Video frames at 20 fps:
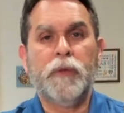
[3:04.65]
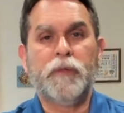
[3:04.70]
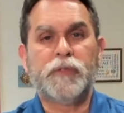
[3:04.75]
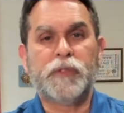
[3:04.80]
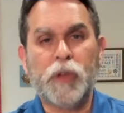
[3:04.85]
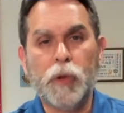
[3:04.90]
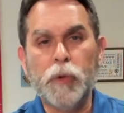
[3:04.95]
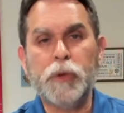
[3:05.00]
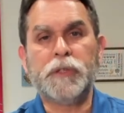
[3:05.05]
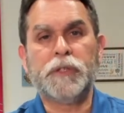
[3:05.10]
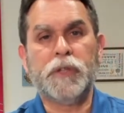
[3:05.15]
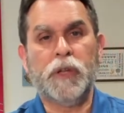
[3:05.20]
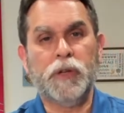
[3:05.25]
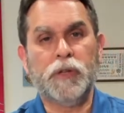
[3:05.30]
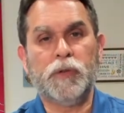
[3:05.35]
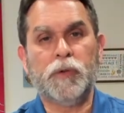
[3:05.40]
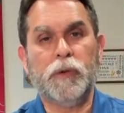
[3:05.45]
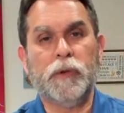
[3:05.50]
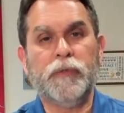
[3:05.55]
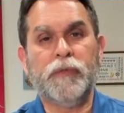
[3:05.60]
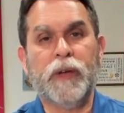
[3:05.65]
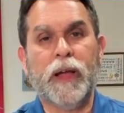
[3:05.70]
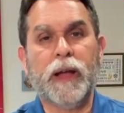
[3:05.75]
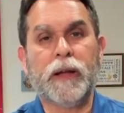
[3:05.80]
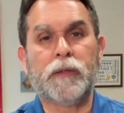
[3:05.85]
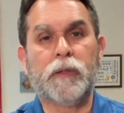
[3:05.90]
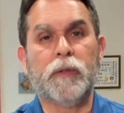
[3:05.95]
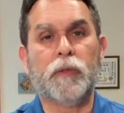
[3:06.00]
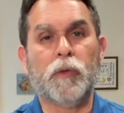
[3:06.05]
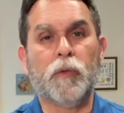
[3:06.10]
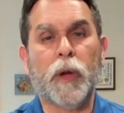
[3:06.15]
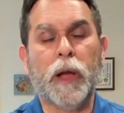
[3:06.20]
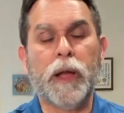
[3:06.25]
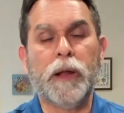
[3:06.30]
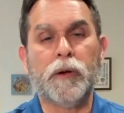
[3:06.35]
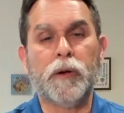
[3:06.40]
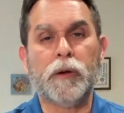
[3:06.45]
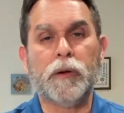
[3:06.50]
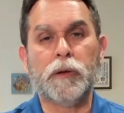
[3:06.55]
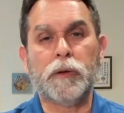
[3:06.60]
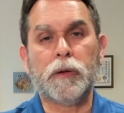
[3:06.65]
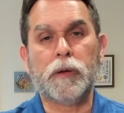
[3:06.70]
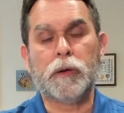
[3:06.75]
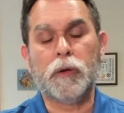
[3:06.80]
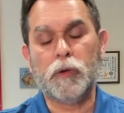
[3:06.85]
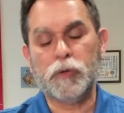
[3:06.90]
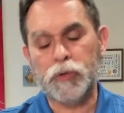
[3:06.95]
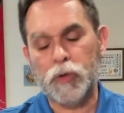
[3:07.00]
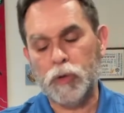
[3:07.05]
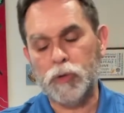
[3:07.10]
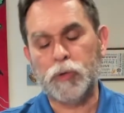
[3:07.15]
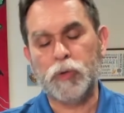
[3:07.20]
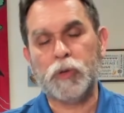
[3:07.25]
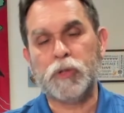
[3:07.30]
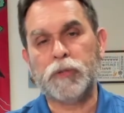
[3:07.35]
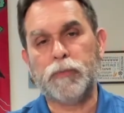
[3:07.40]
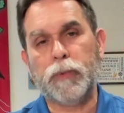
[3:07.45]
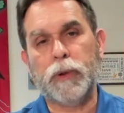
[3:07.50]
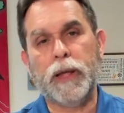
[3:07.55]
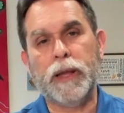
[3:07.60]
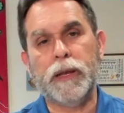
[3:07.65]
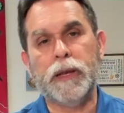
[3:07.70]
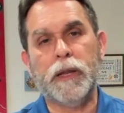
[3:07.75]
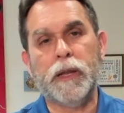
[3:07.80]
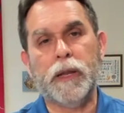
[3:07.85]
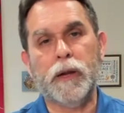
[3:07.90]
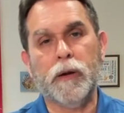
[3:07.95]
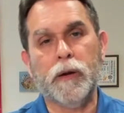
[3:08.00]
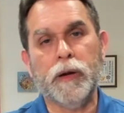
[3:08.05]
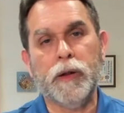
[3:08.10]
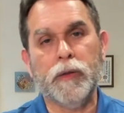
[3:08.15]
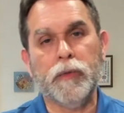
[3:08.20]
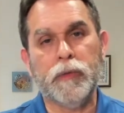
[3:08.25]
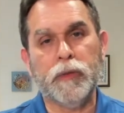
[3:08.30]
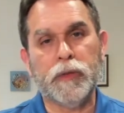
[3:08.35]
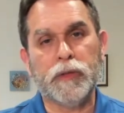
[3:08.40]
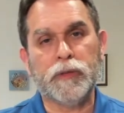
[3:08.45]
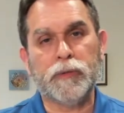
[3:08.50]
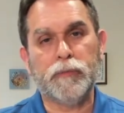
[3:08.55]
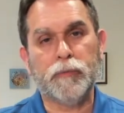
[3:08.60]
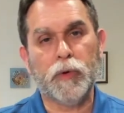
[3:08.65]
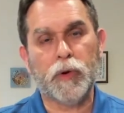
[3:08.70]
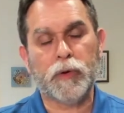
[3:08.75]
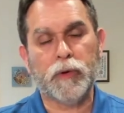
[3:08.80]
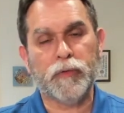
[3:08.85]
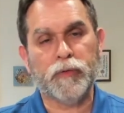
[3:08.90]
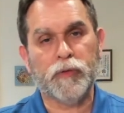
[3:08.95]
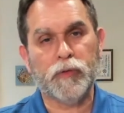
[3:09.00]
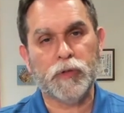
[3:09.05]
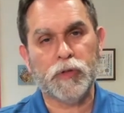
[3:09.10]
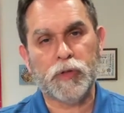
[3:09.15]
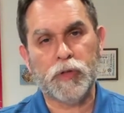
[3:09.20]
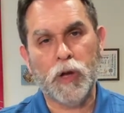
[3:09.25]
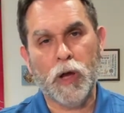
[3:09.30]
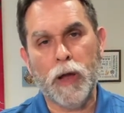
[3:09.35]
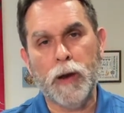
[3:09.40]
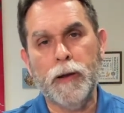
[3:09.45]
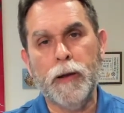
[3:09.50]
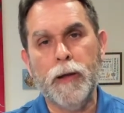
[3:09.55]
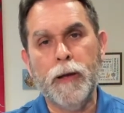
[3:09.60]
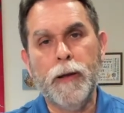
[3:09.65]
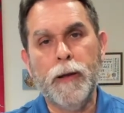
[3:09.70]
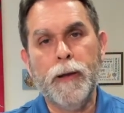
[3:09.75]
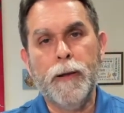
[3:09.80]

So essential, in fact, that the writer goes on to explain here in this book of 1 John